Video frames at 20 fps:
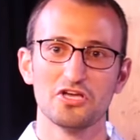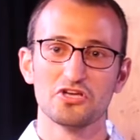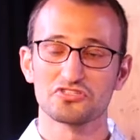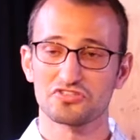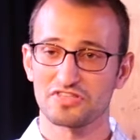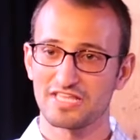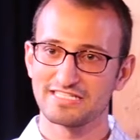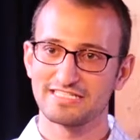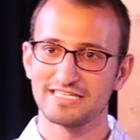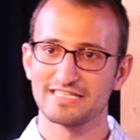
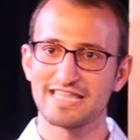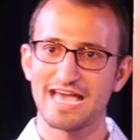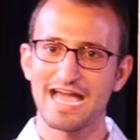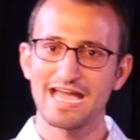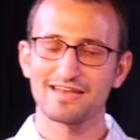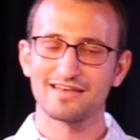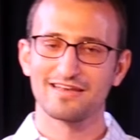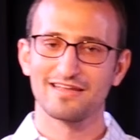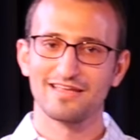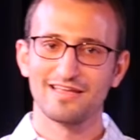So they did
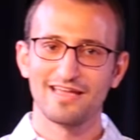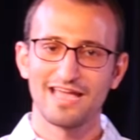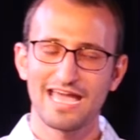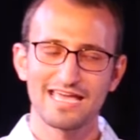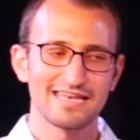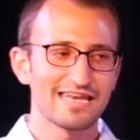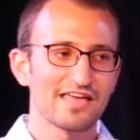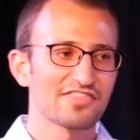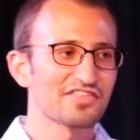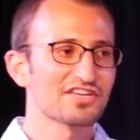that,
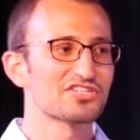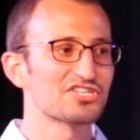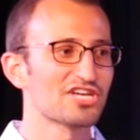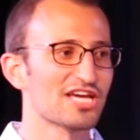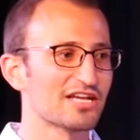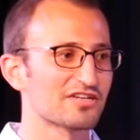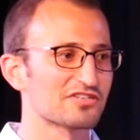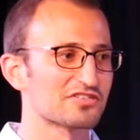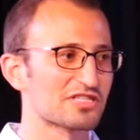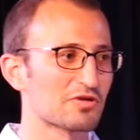and nothing
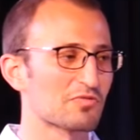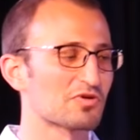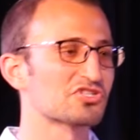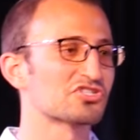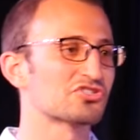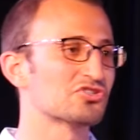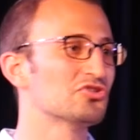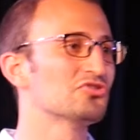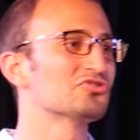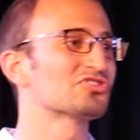changed. They were
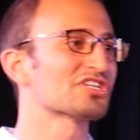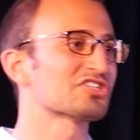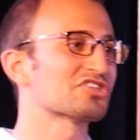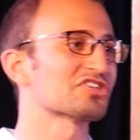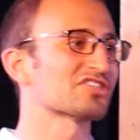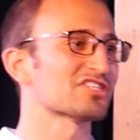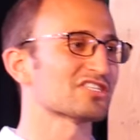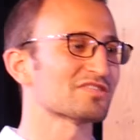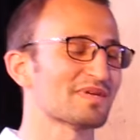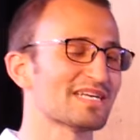losing
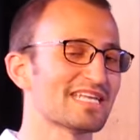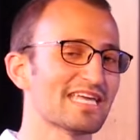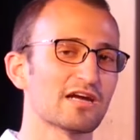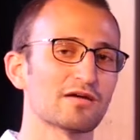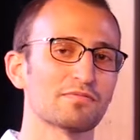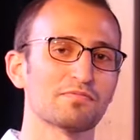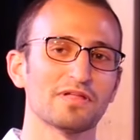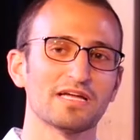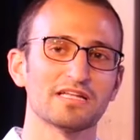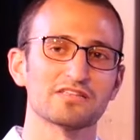just as many
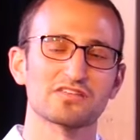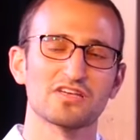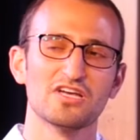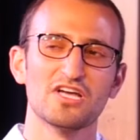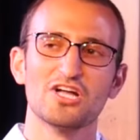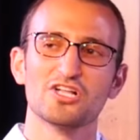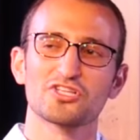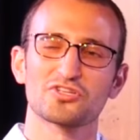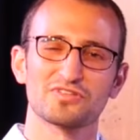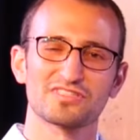airplanes.
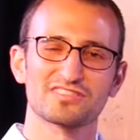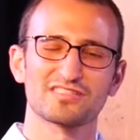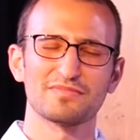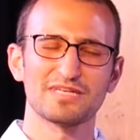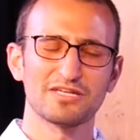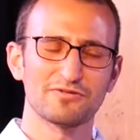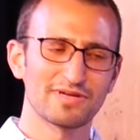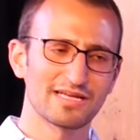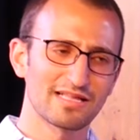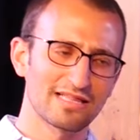So when
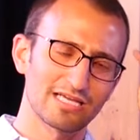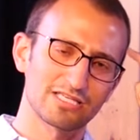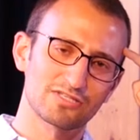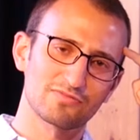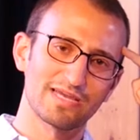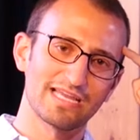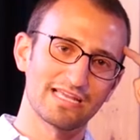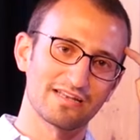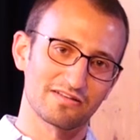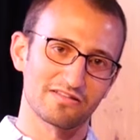somebody realized,
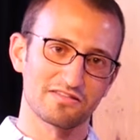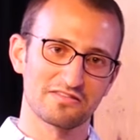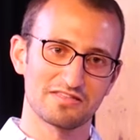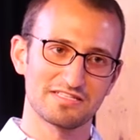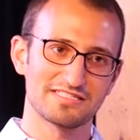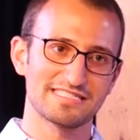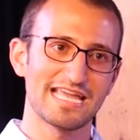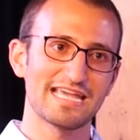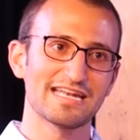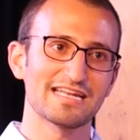wait, the
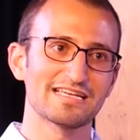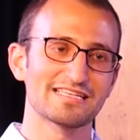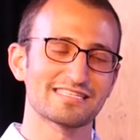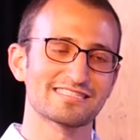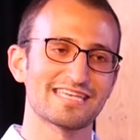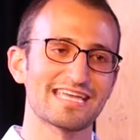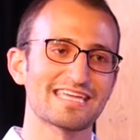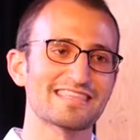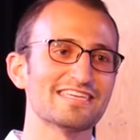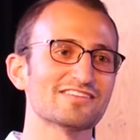data is
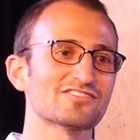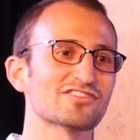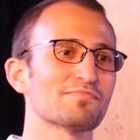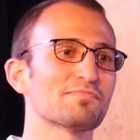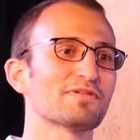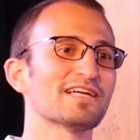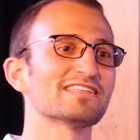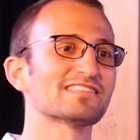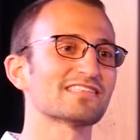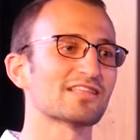saying these are the
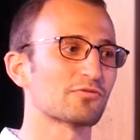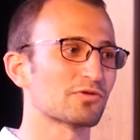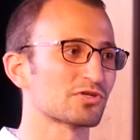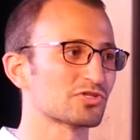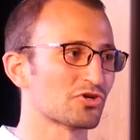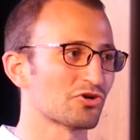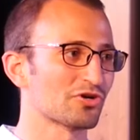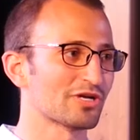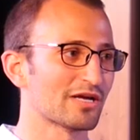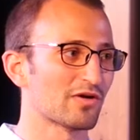planes that are
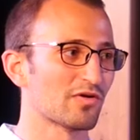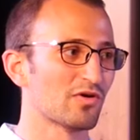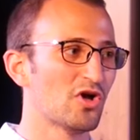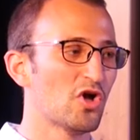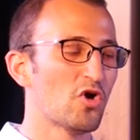returning.